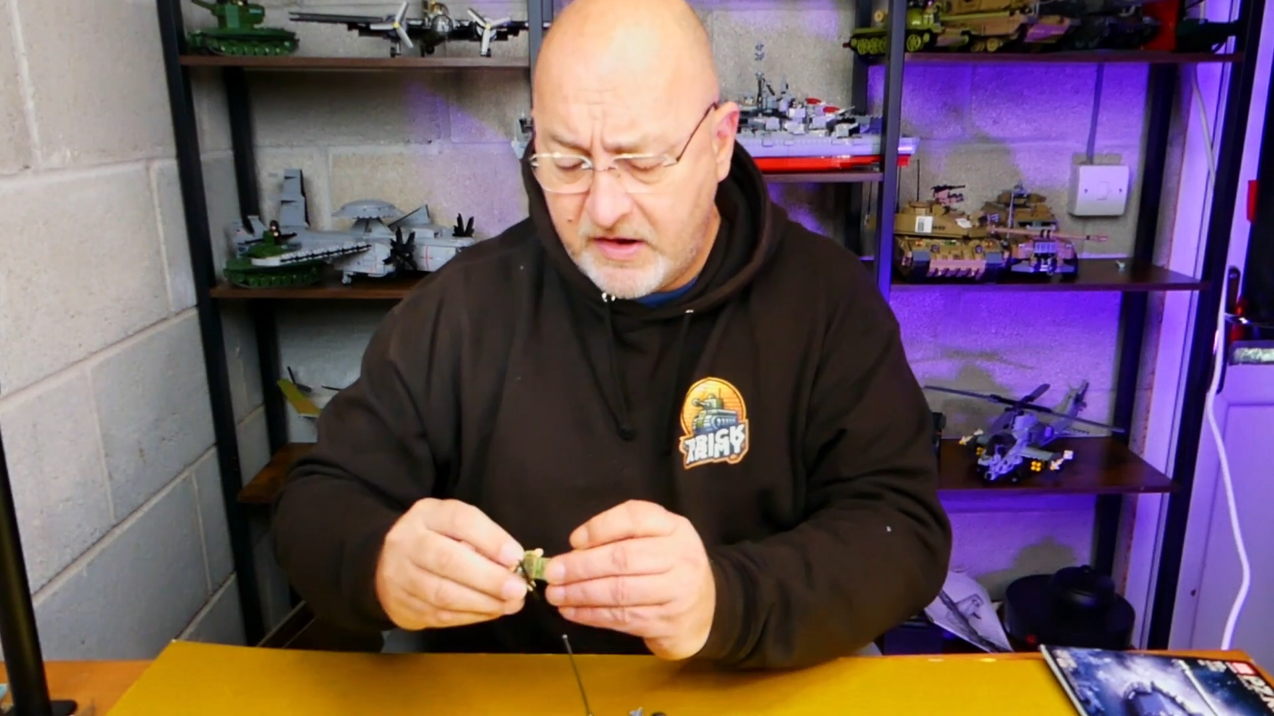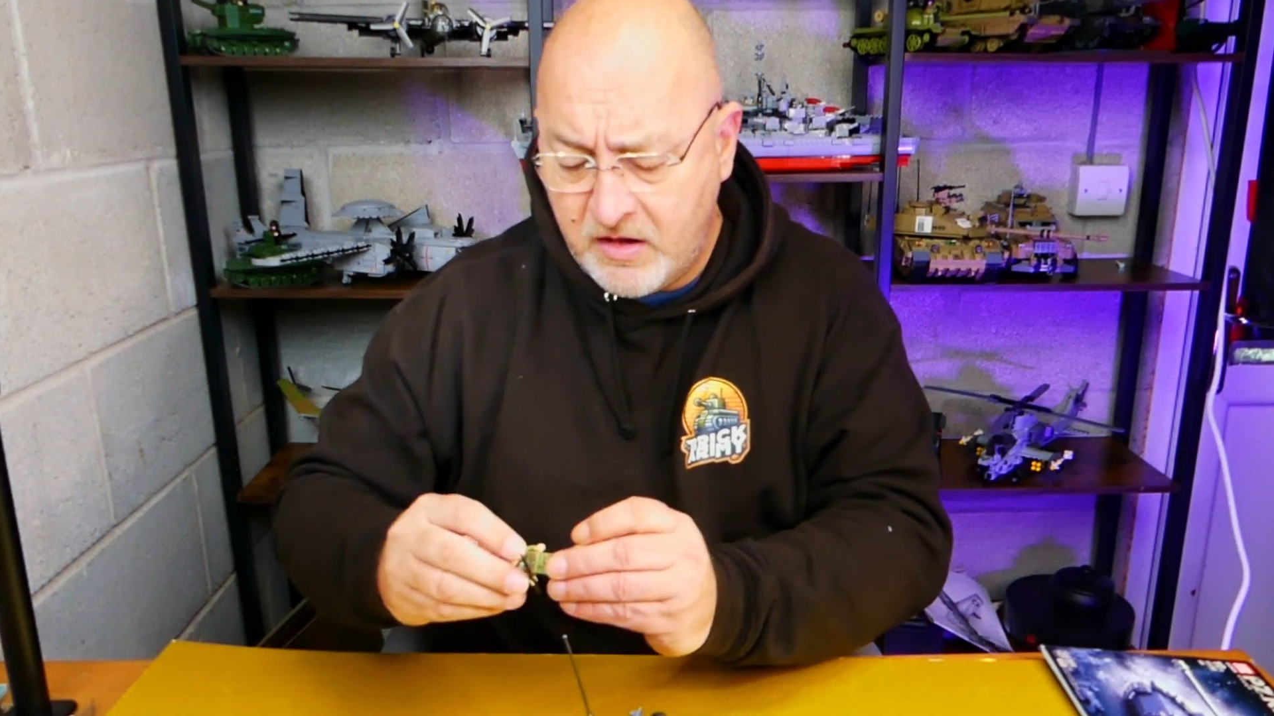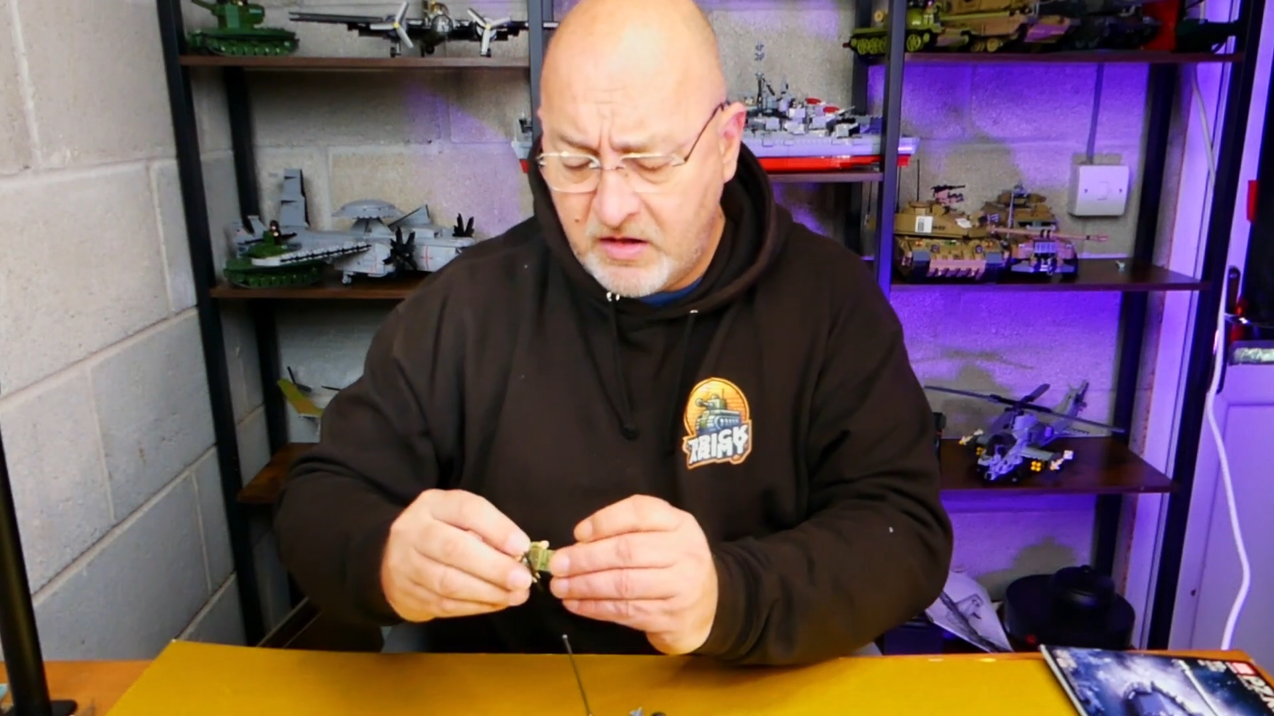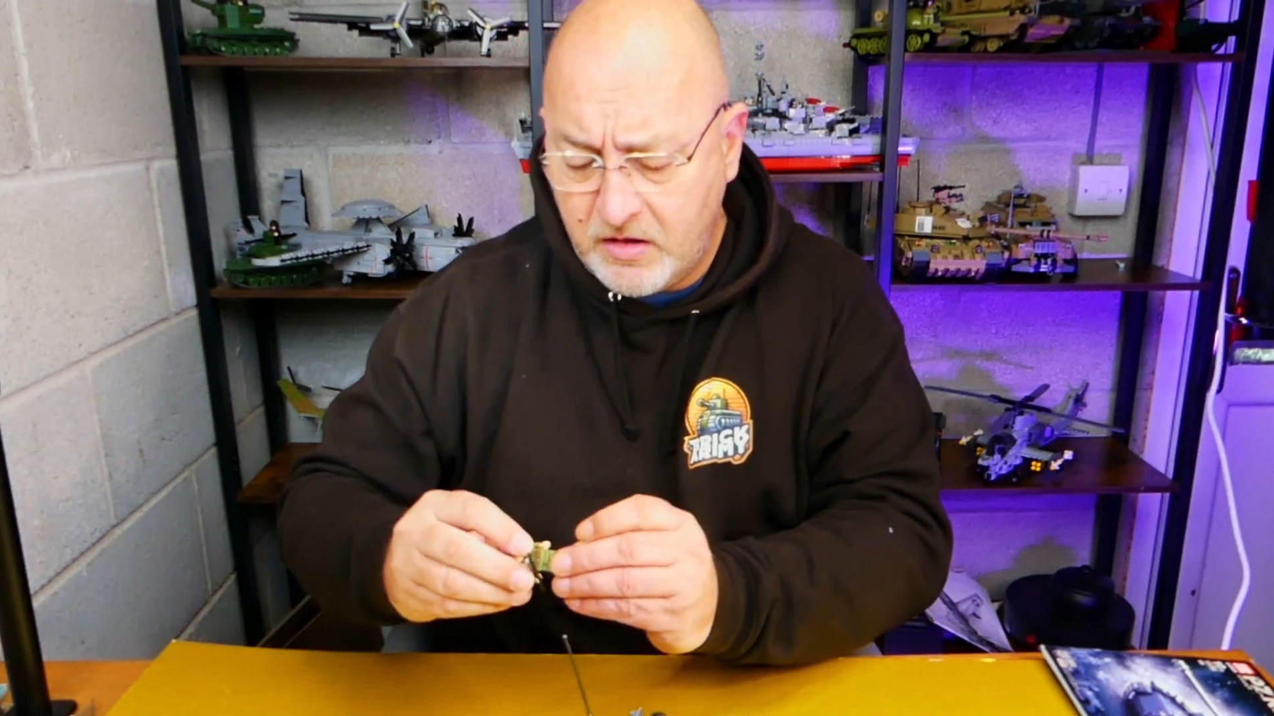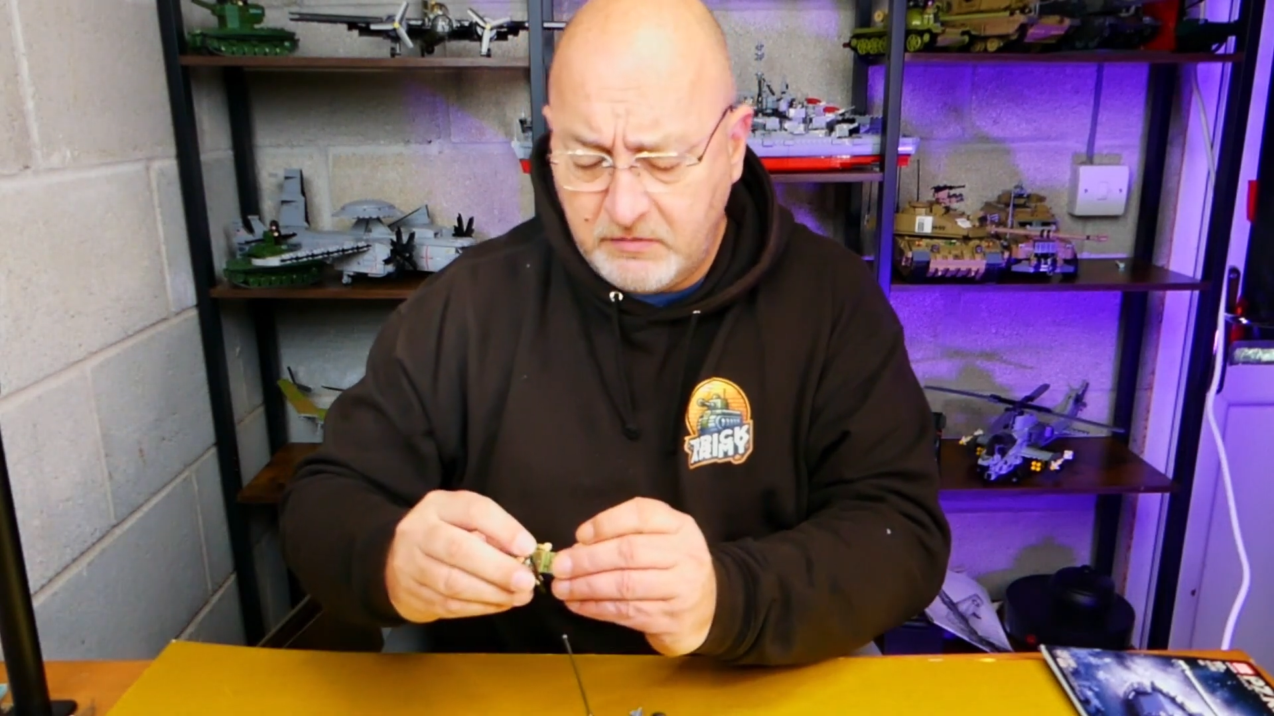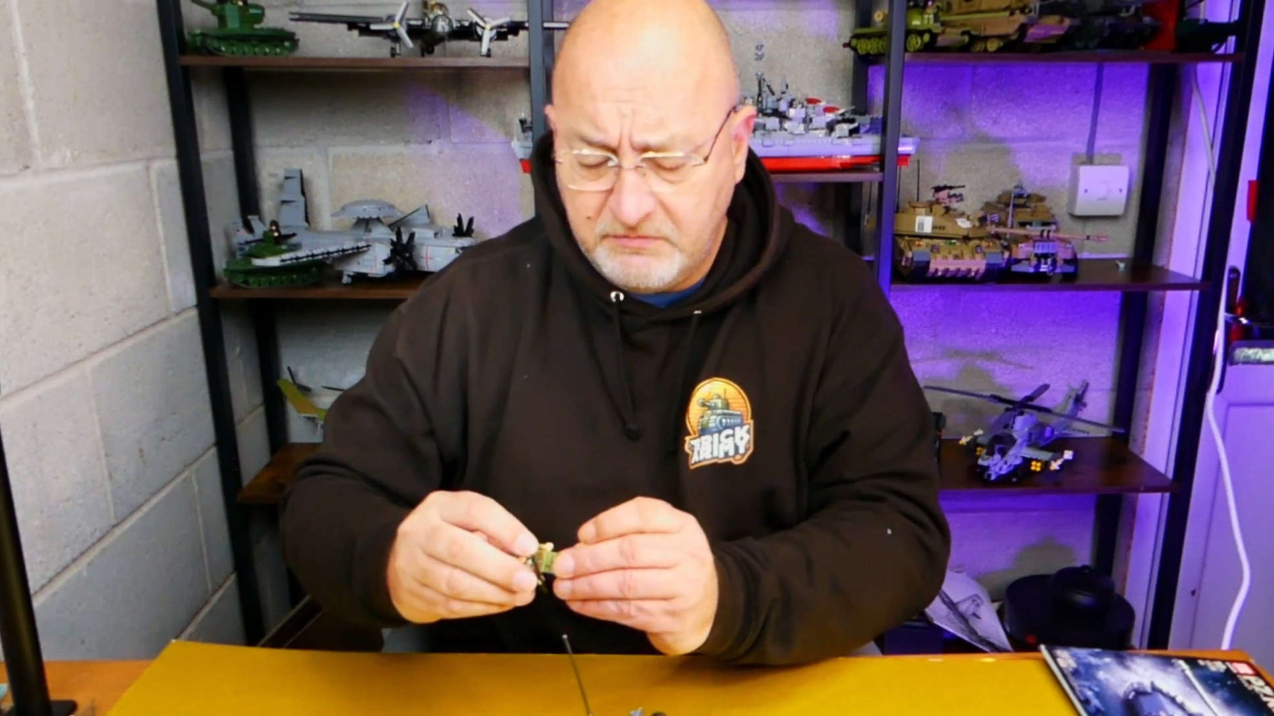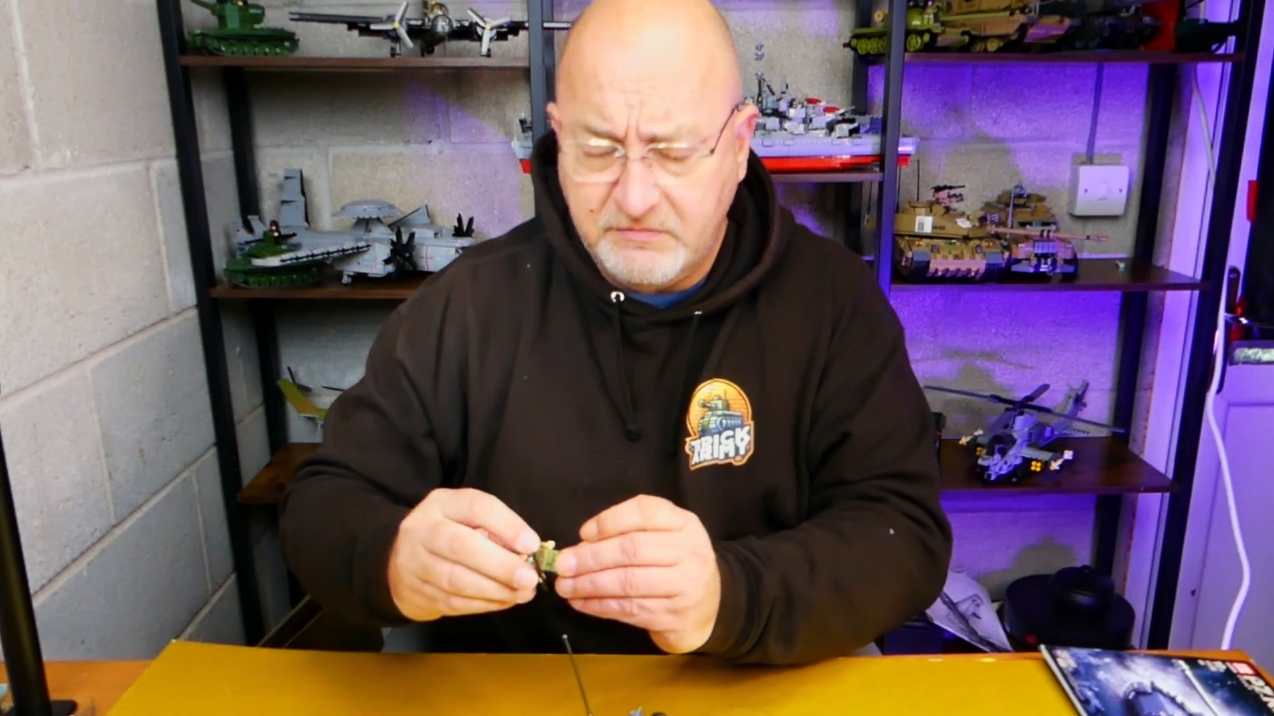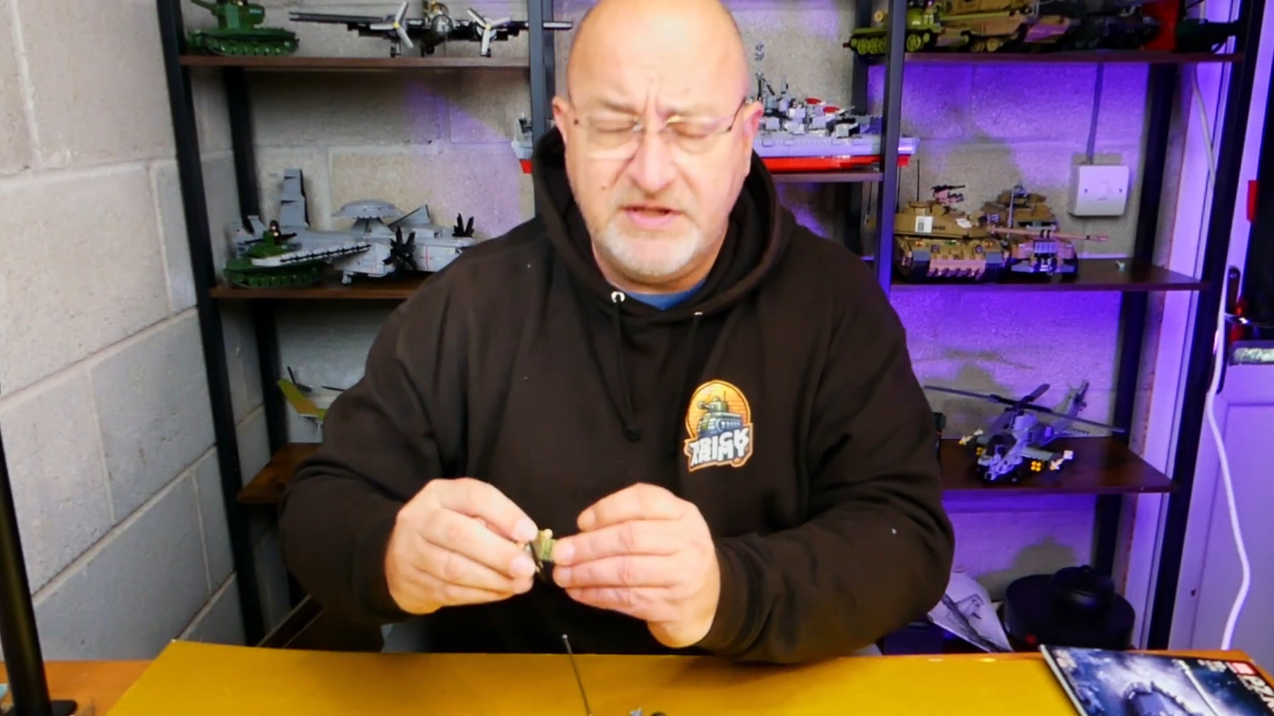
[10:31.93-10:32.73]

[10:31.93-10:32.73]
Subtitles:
are